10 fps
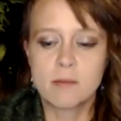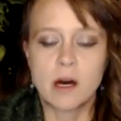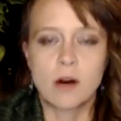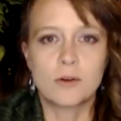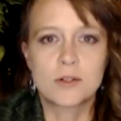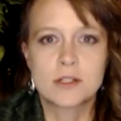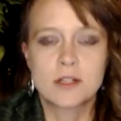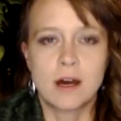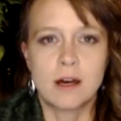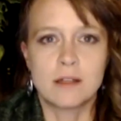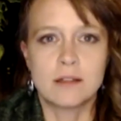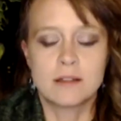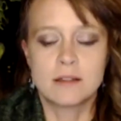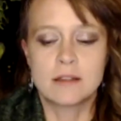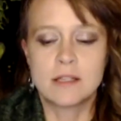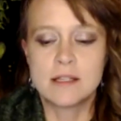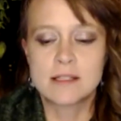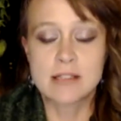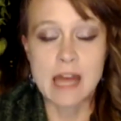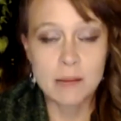about these
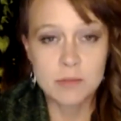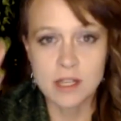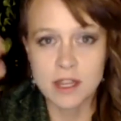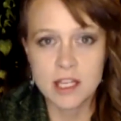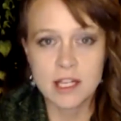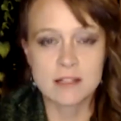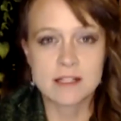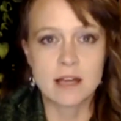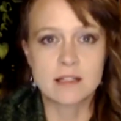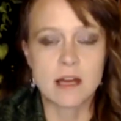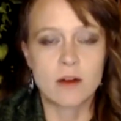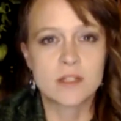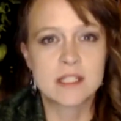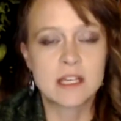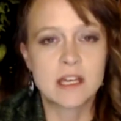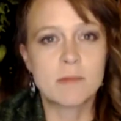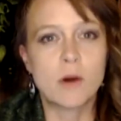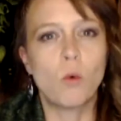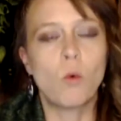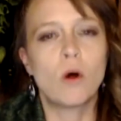types of things as I was thinking
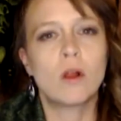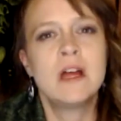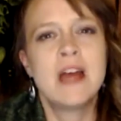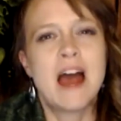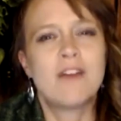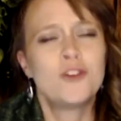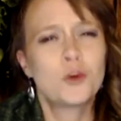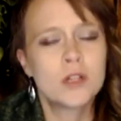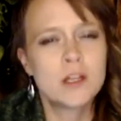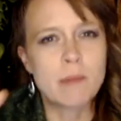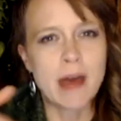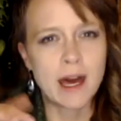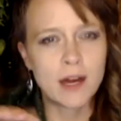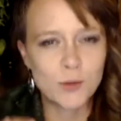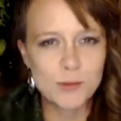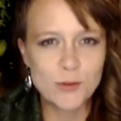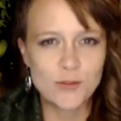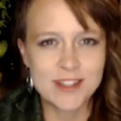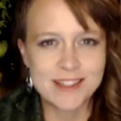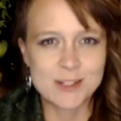about, well, I feel really bad
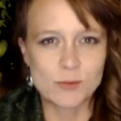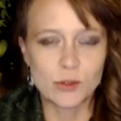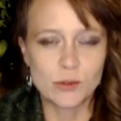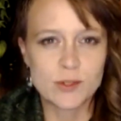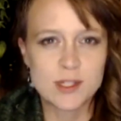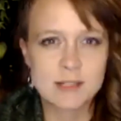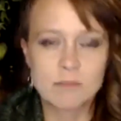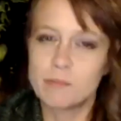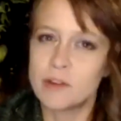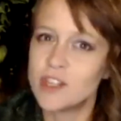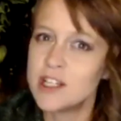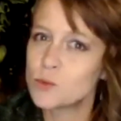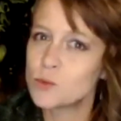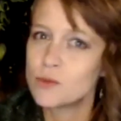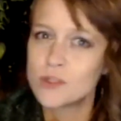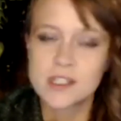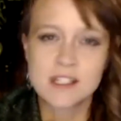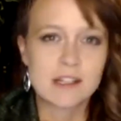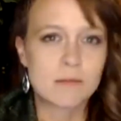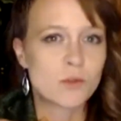removing these roots, but these root
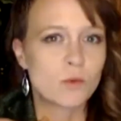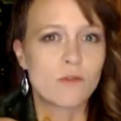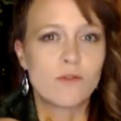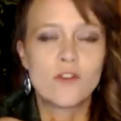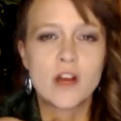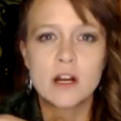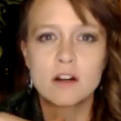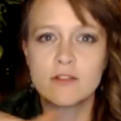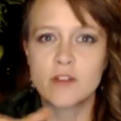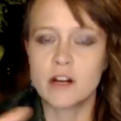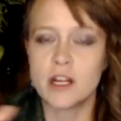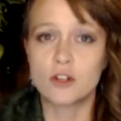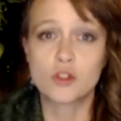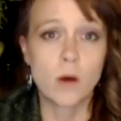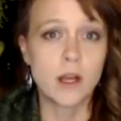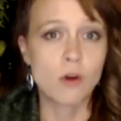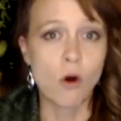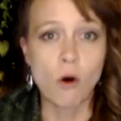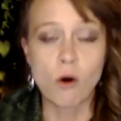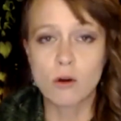systems were very, very intertwined
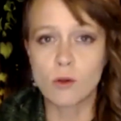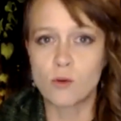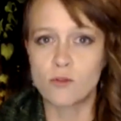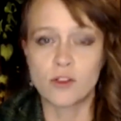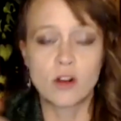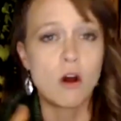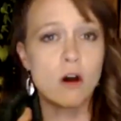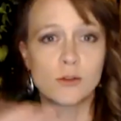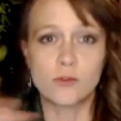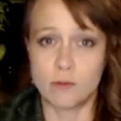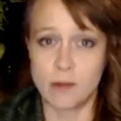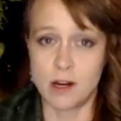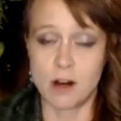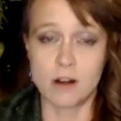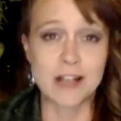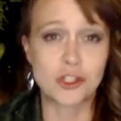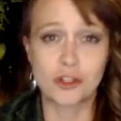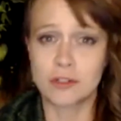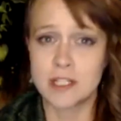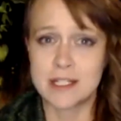all over. They're all over my yard. I
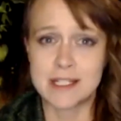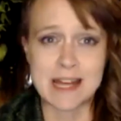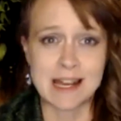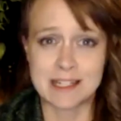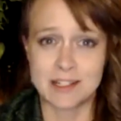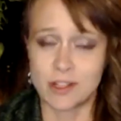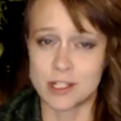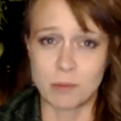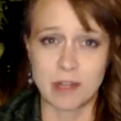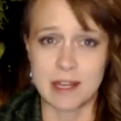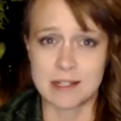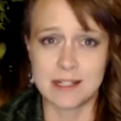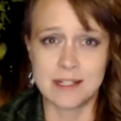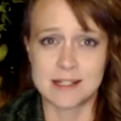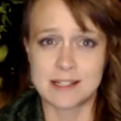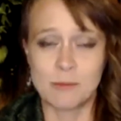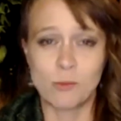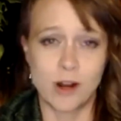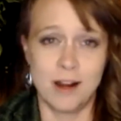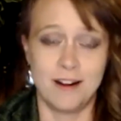certainly did not kill this plant. It is
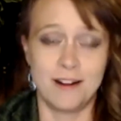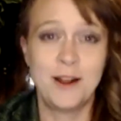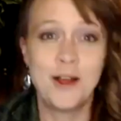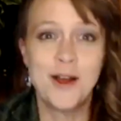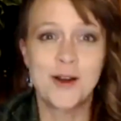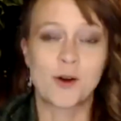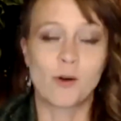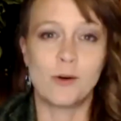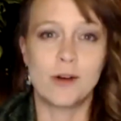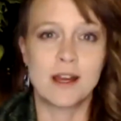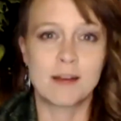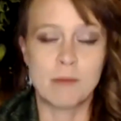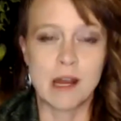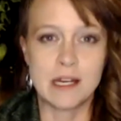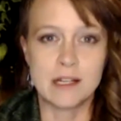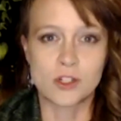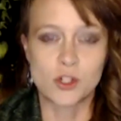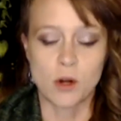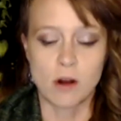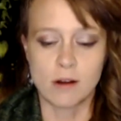somewhere growing mighty and
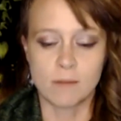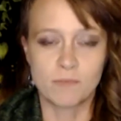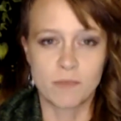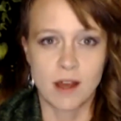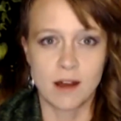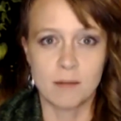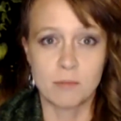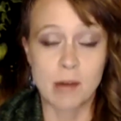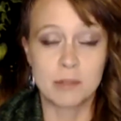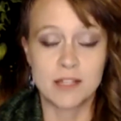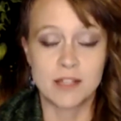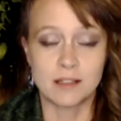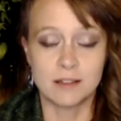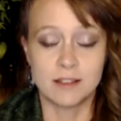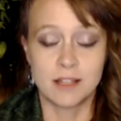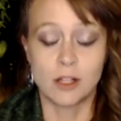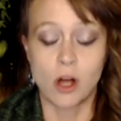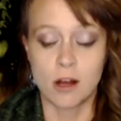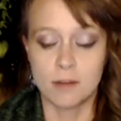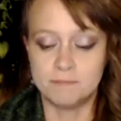strong, probably in the
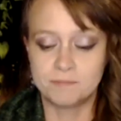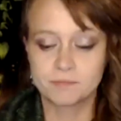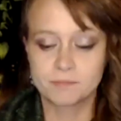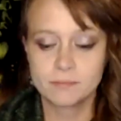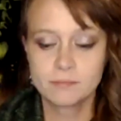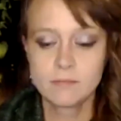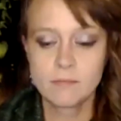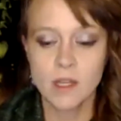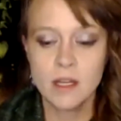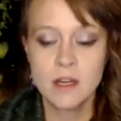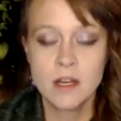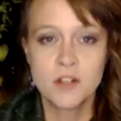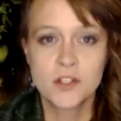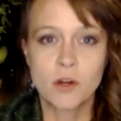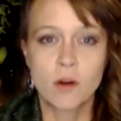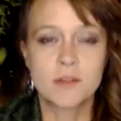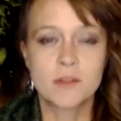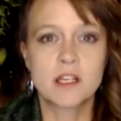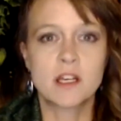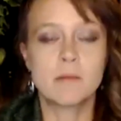lawn. So I was
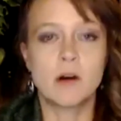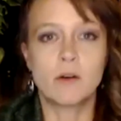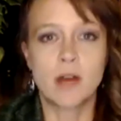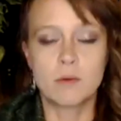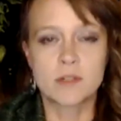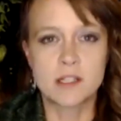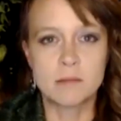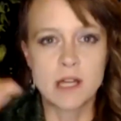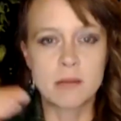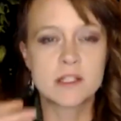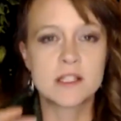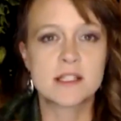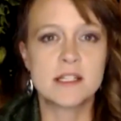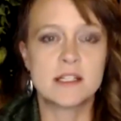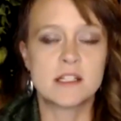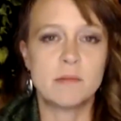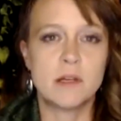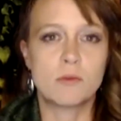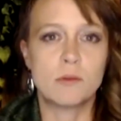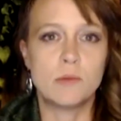thinking about, okay, well, sometimes these need to be
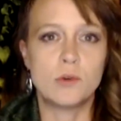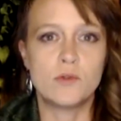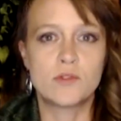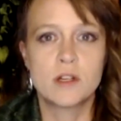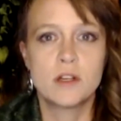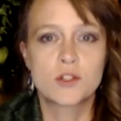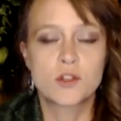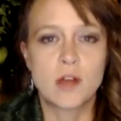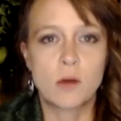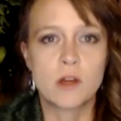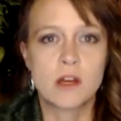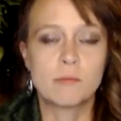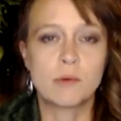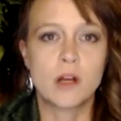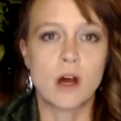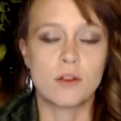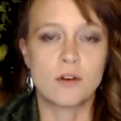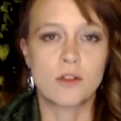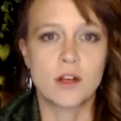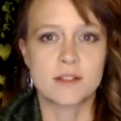removed so that we can put other
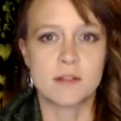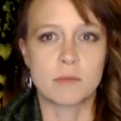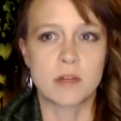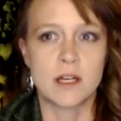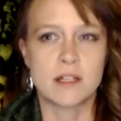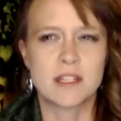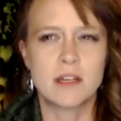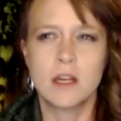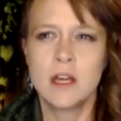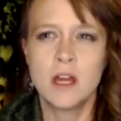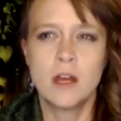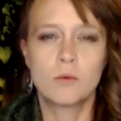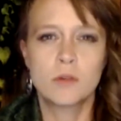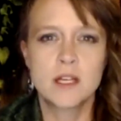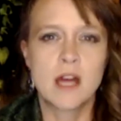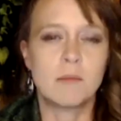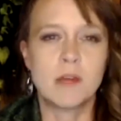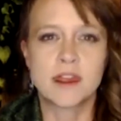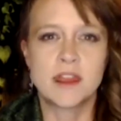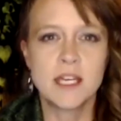things in place. And it really got
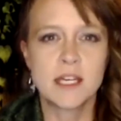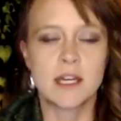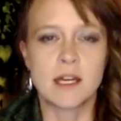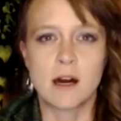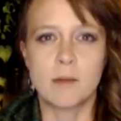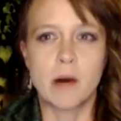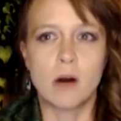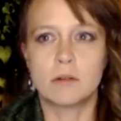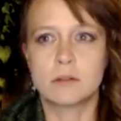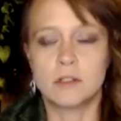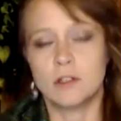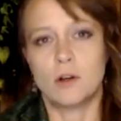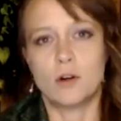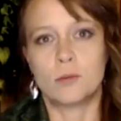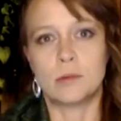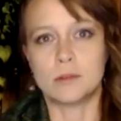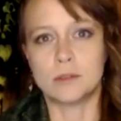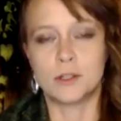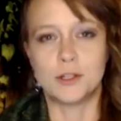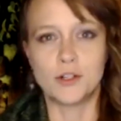me thinking about the
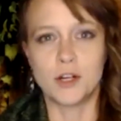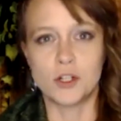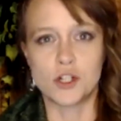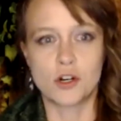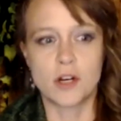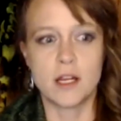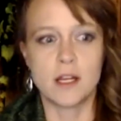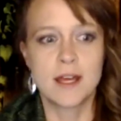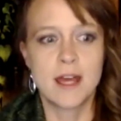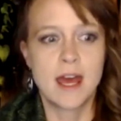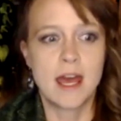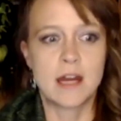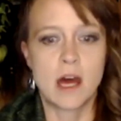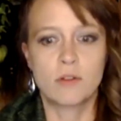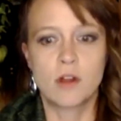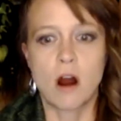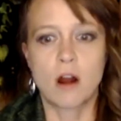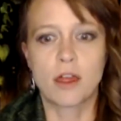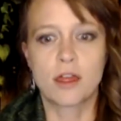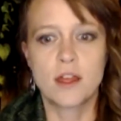herbal learning journey and how there are
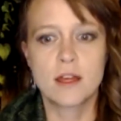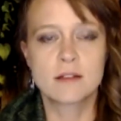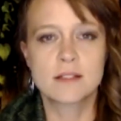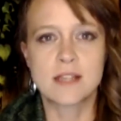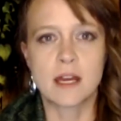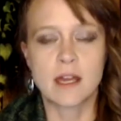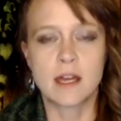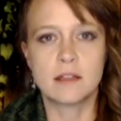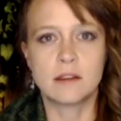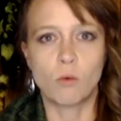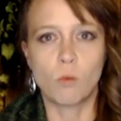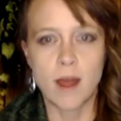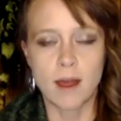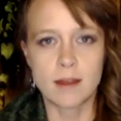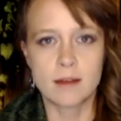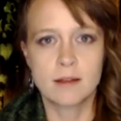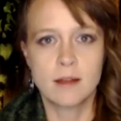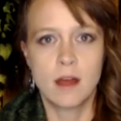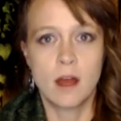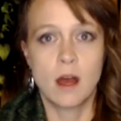things that get in the way
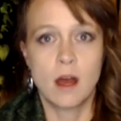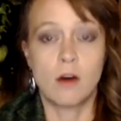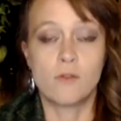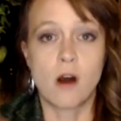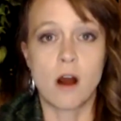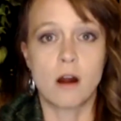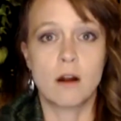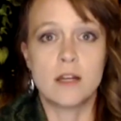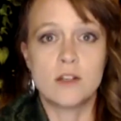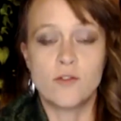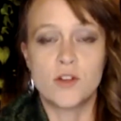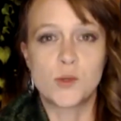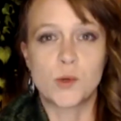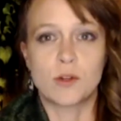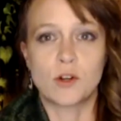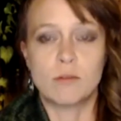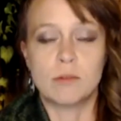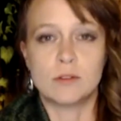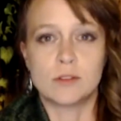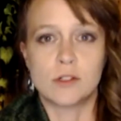of our individual
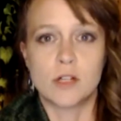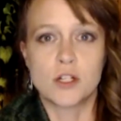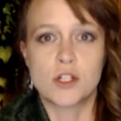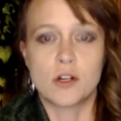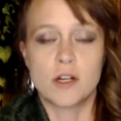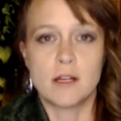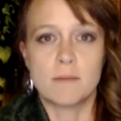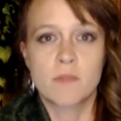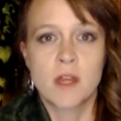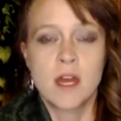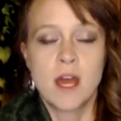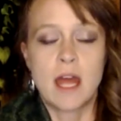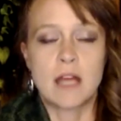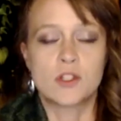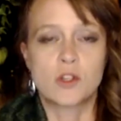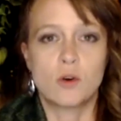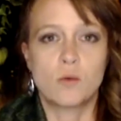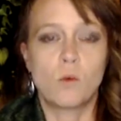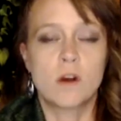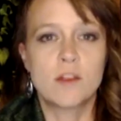herbal learning journey. And so
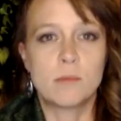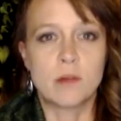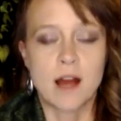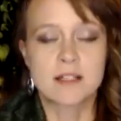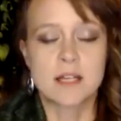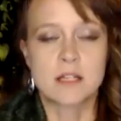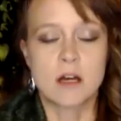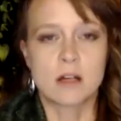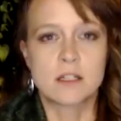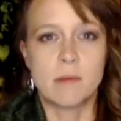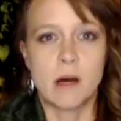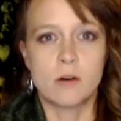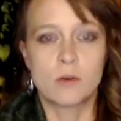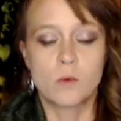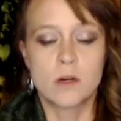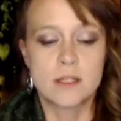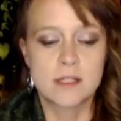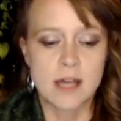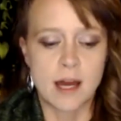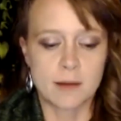one of the blocks I talked about was
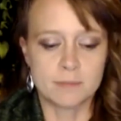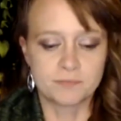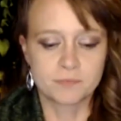that